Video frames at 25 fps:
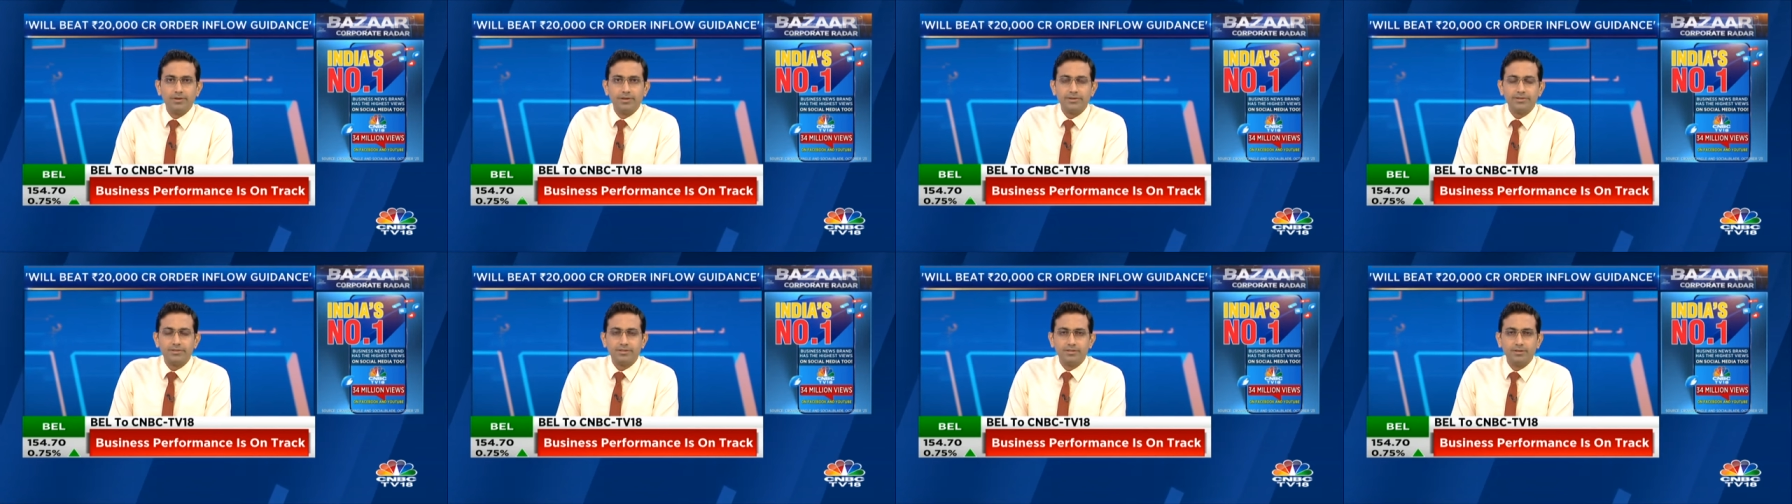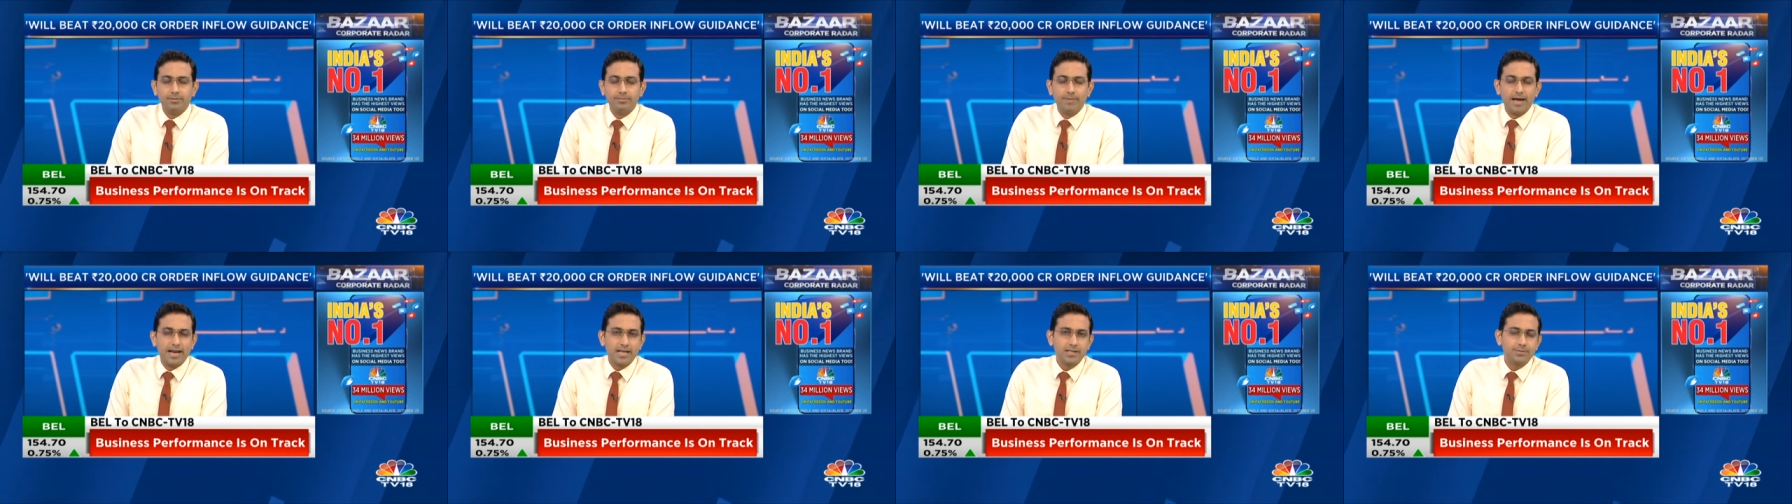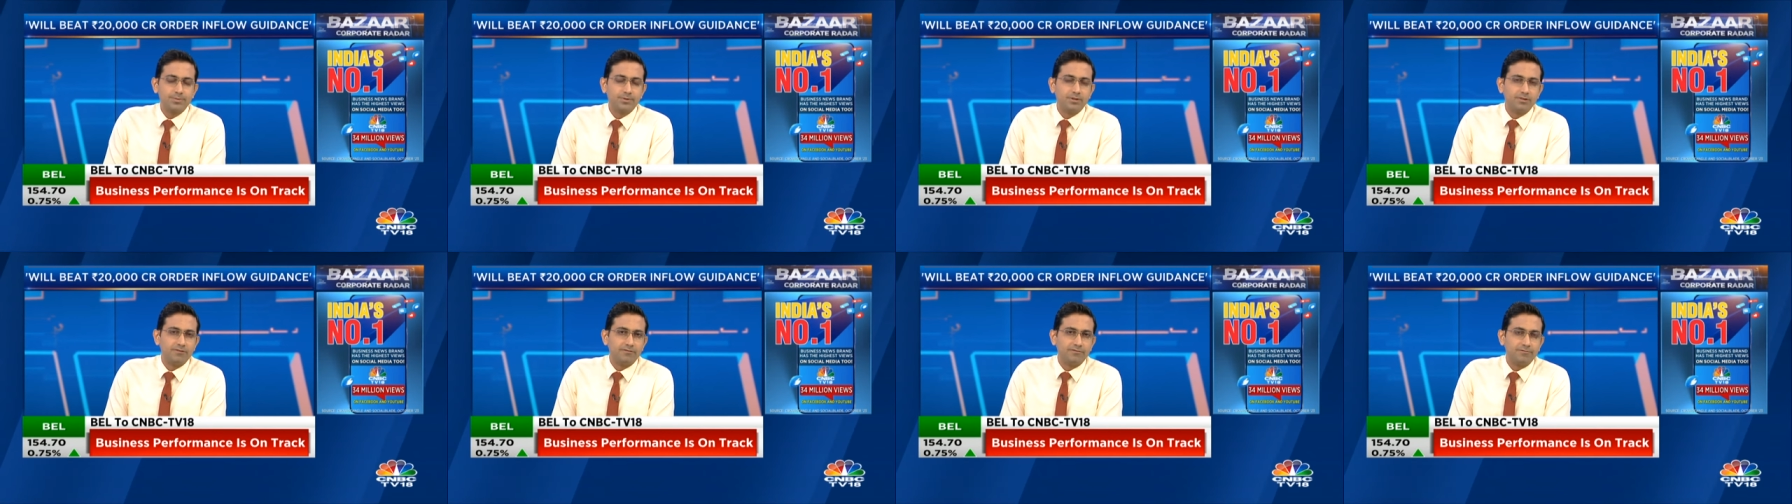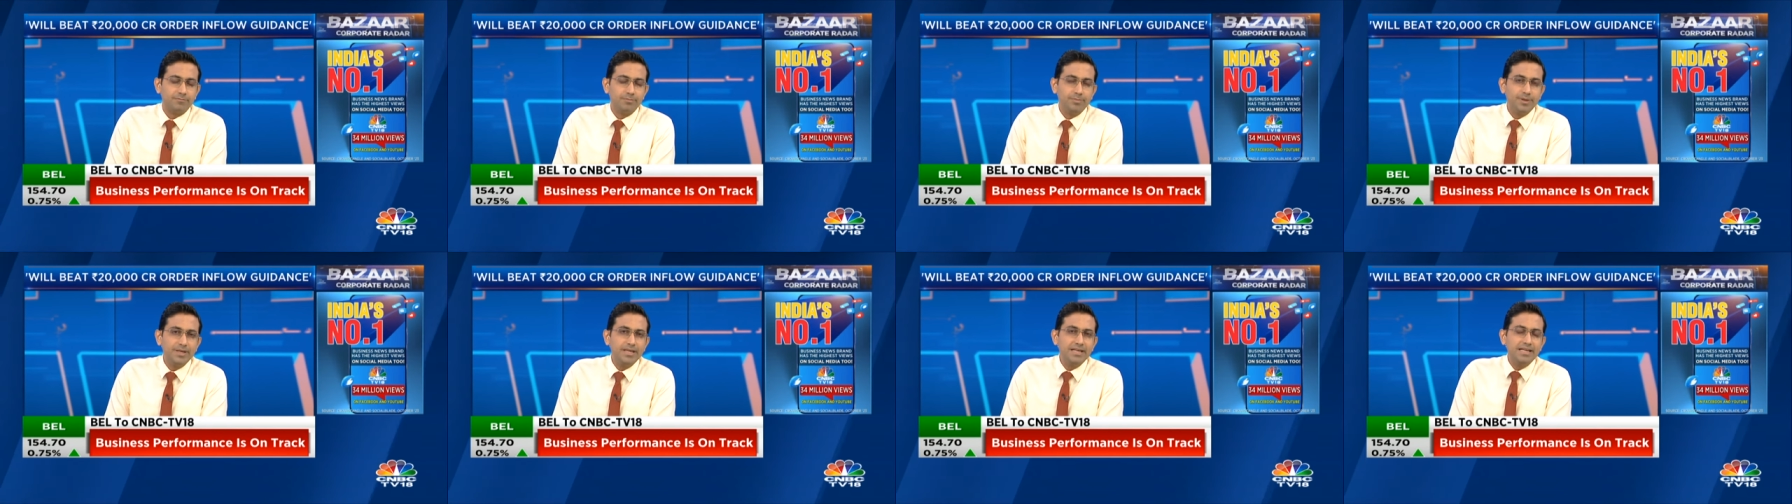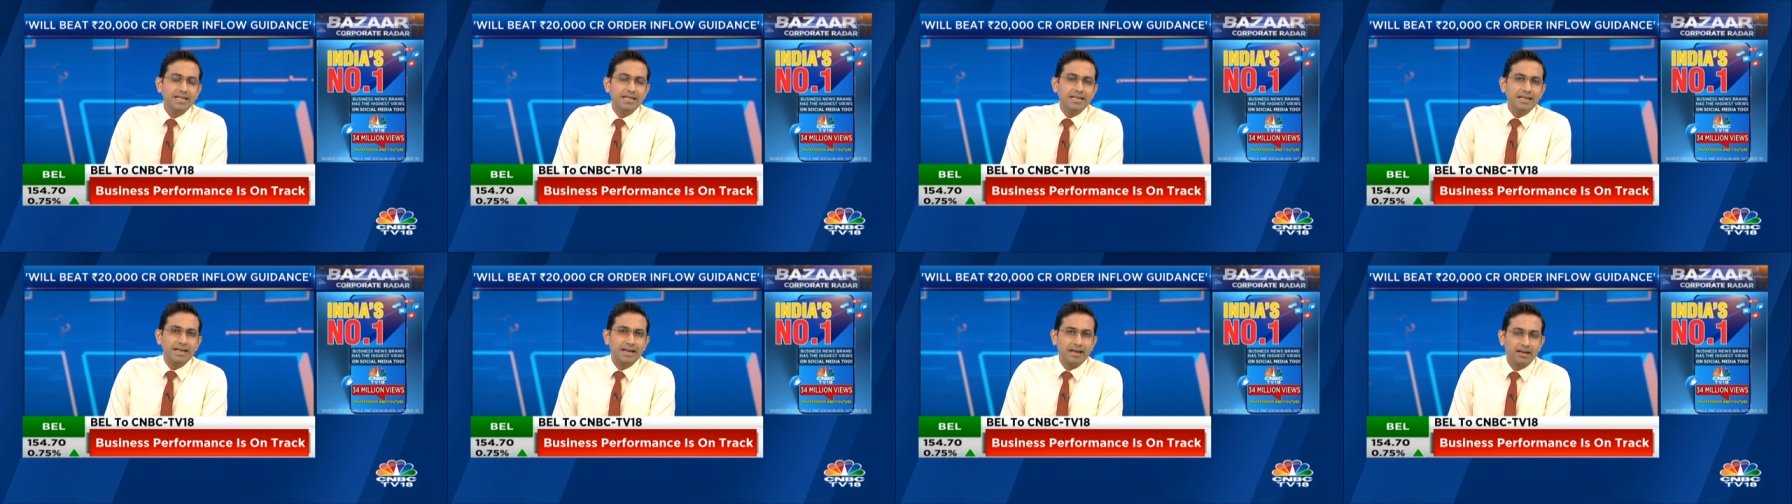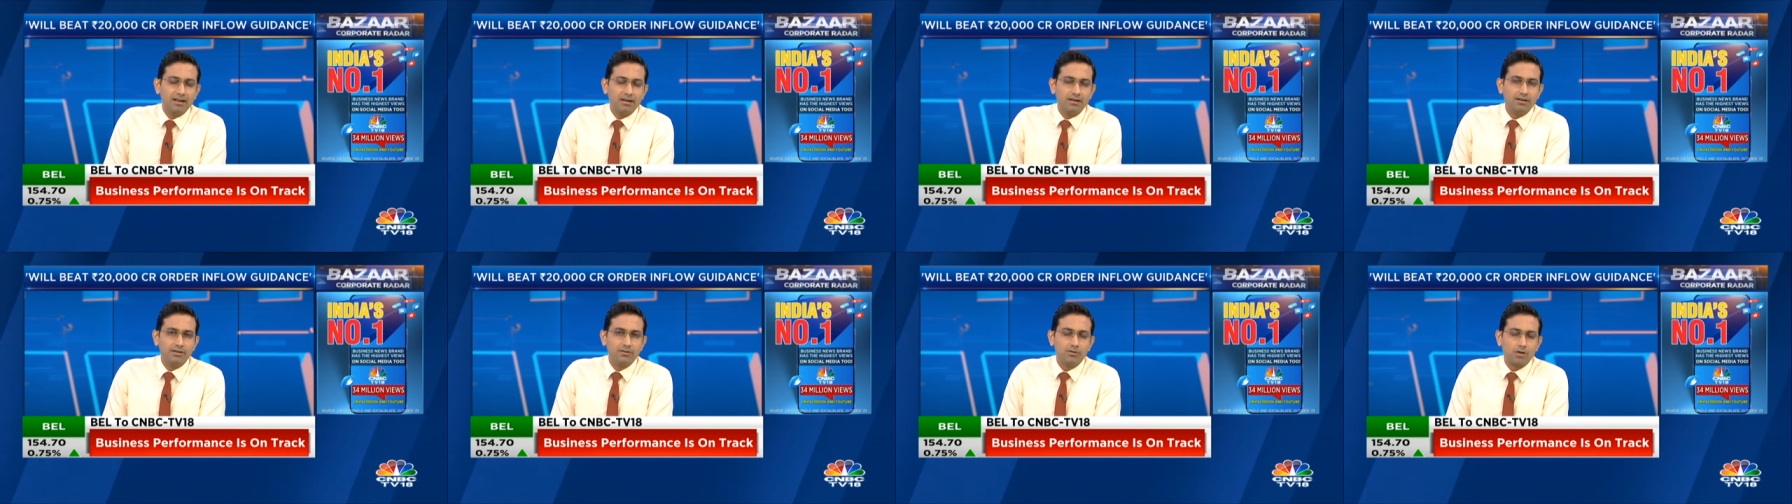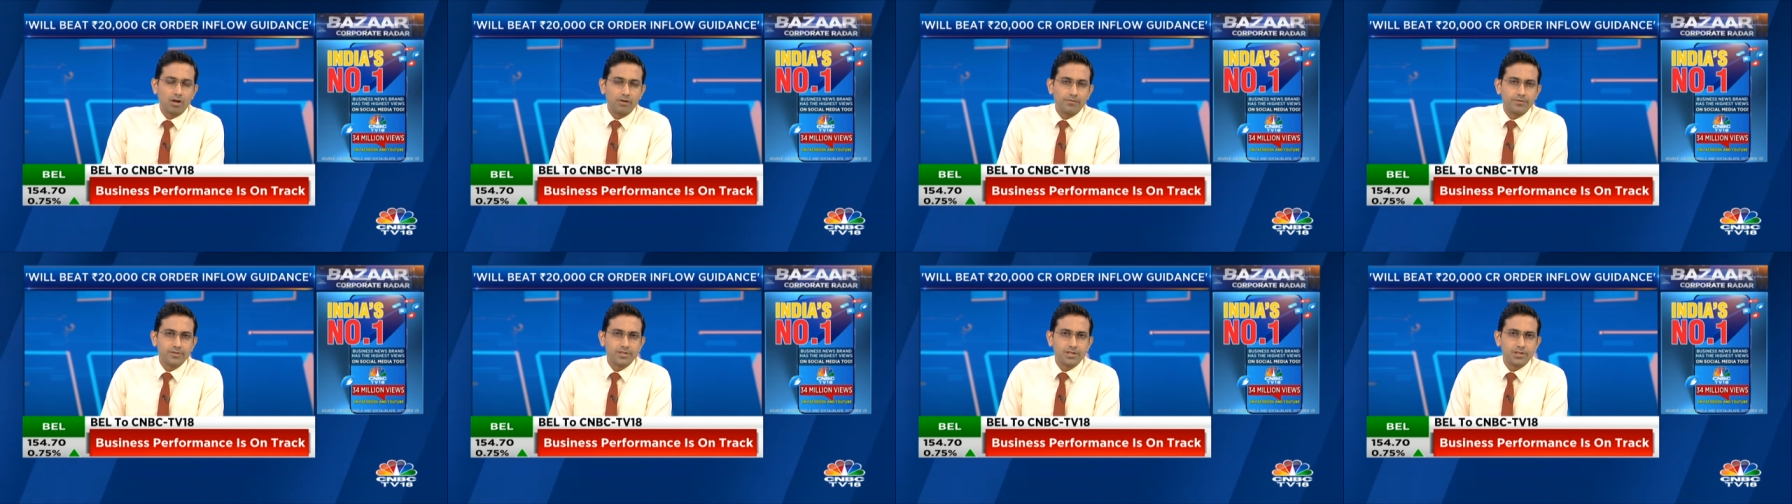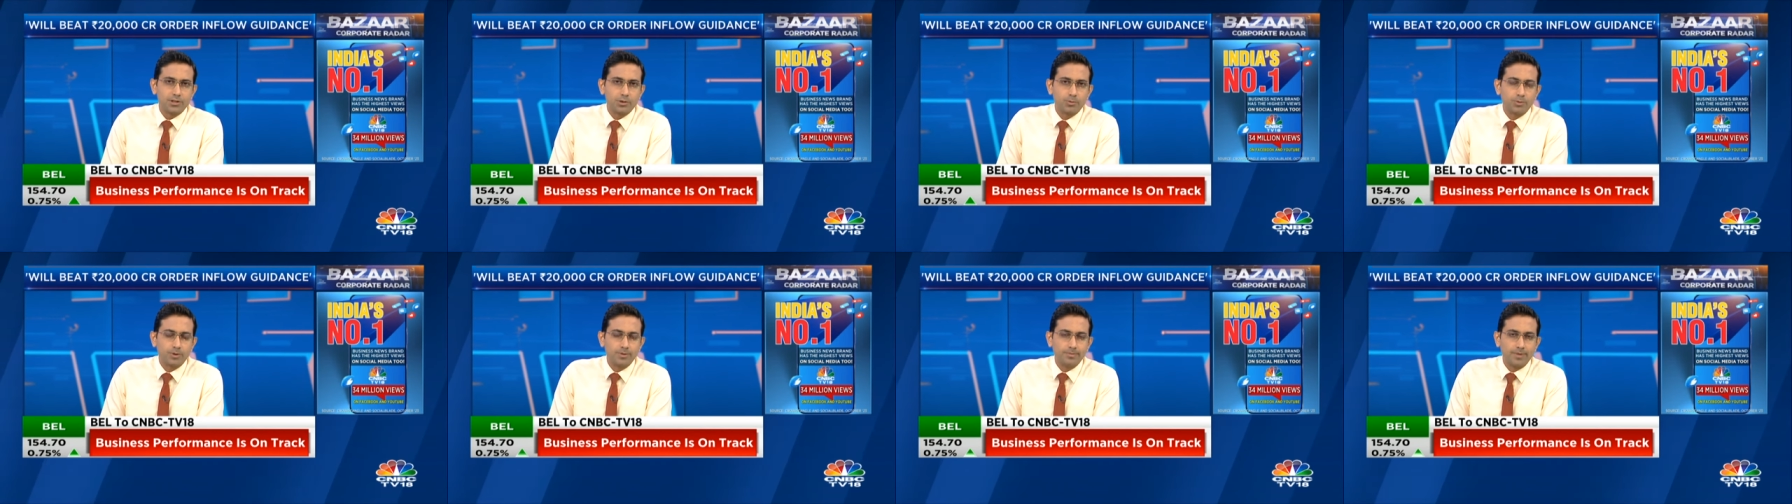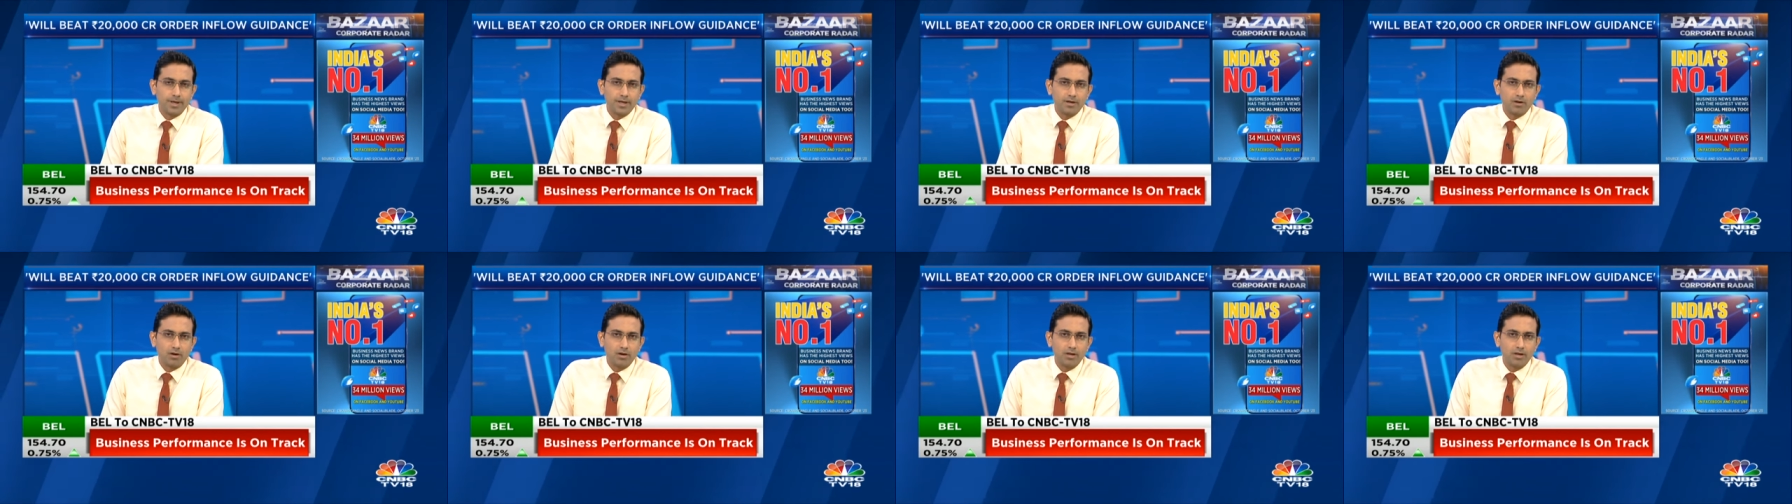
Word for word: that's the management of B E L in conversation with my